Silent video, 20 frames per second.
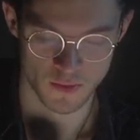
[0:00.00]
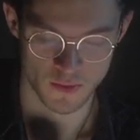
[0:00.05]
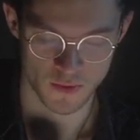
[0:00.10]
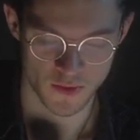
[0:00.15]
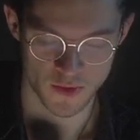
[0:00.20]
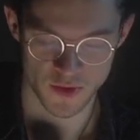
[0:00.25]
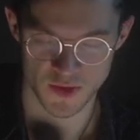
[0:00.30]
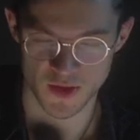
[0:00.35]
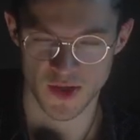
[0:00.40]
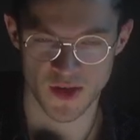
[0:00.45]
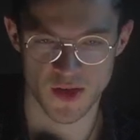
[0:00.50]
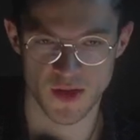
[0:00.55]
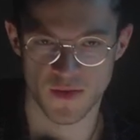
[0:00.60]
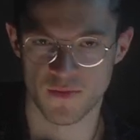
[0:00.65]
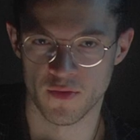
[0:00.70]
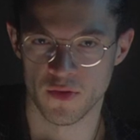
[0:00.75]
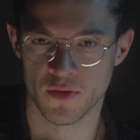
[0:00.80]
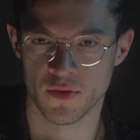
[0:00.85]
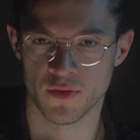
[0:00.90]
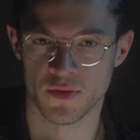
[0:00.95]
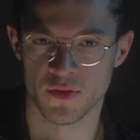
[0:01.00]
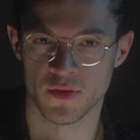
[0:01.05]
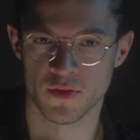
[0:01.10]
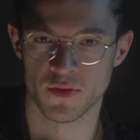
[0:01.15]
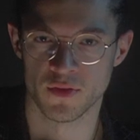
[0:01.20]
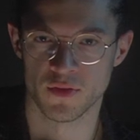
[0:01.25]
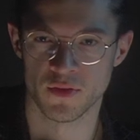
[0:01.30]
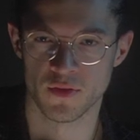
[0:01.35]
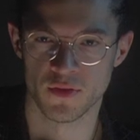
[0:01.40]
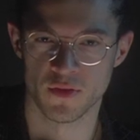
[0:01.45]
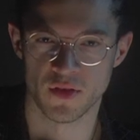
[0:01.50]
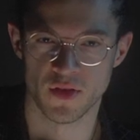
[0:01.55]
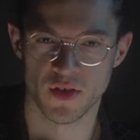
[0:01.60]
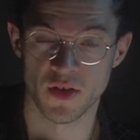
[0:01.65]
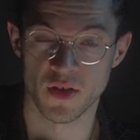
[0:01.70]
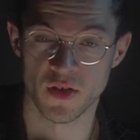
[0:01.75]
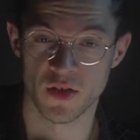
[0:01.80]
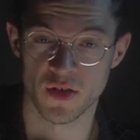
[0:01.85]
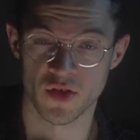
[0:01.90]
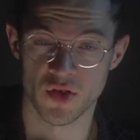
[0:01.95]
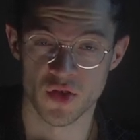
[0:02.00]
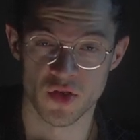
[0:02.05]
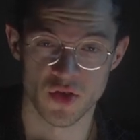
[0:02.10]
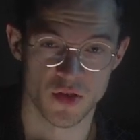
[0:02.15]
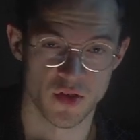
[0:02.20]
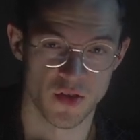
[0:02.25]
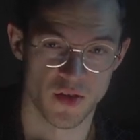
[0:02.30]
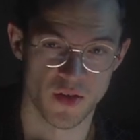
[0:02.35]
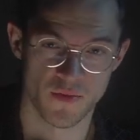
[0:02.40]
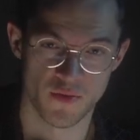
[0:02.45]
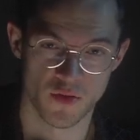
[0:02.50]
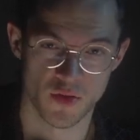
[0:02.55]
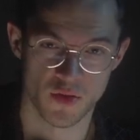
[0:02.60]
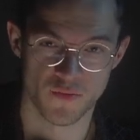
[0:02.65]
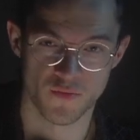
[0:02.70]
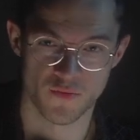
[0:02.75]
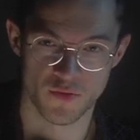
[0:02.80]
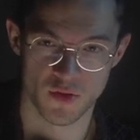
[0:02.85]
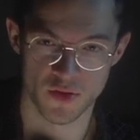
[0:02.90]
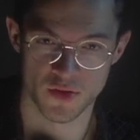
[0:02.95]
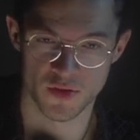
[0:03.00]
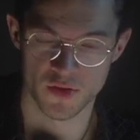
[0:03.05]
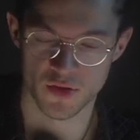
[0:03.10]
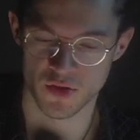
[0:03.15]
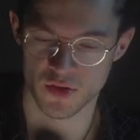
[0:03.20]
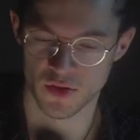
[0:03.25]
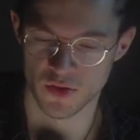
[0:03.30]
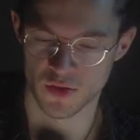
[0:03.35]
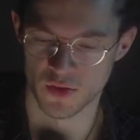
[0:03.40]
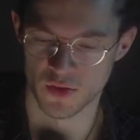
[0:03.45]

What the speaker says: Just like I've learned English and I've learned French.